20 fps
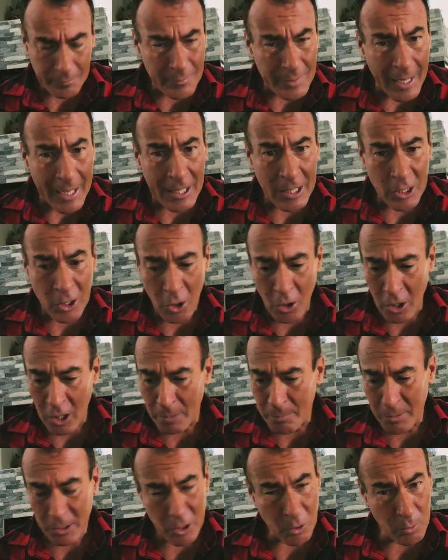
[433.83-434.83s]
and gone,
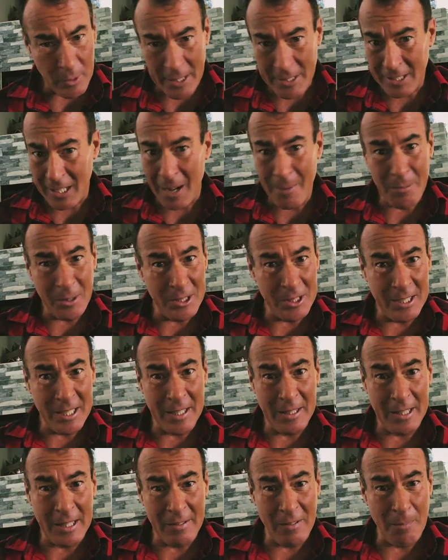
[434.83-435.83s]
but the rest I'm going to
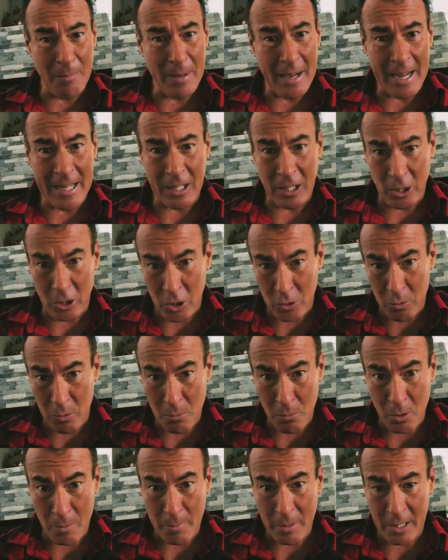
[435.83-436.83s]
give it back along with
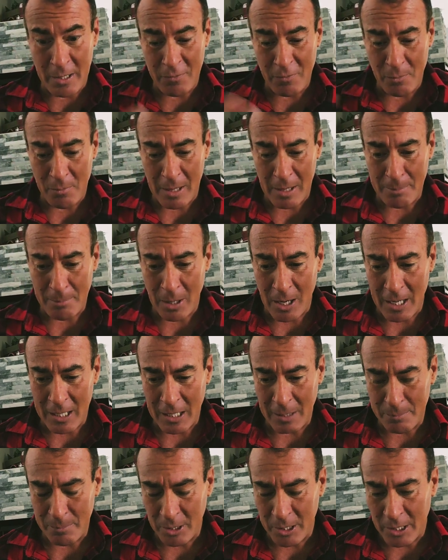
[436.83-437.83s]
more money from my
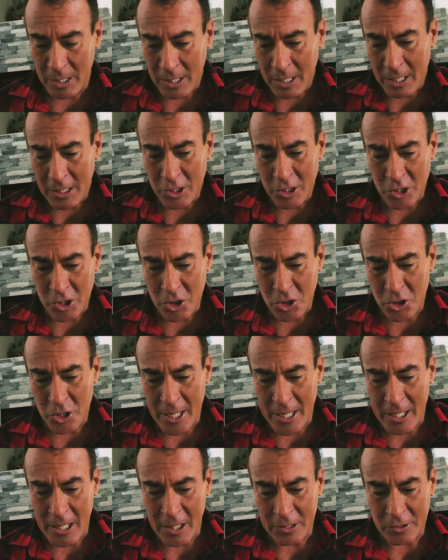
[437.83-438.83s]
pocket. But it's just a
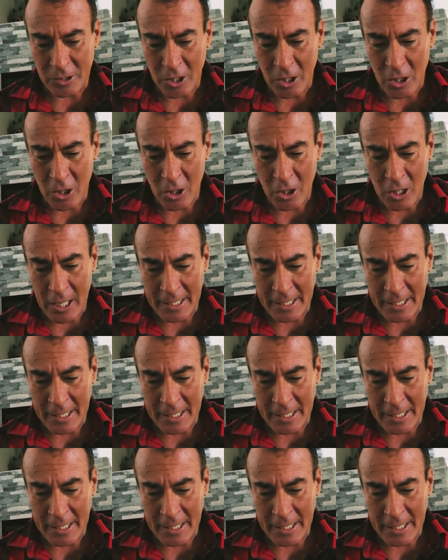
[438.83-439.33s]
shout out to her.